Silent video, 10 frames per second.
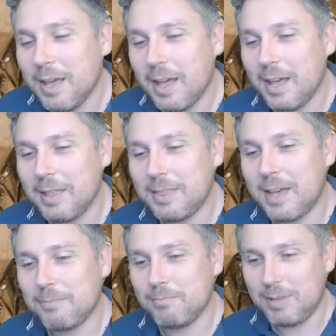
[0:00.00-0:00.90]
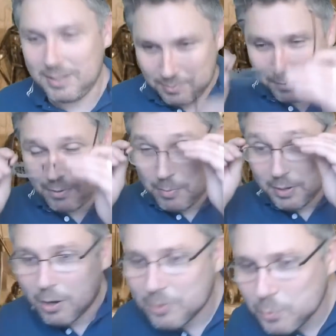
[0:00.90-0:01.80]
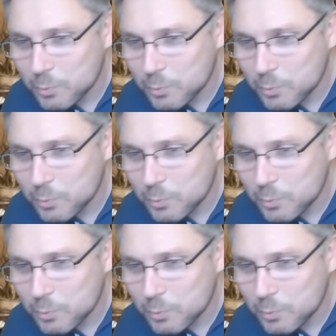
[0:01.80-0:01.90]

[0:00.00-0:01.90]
uh, that means we've probably got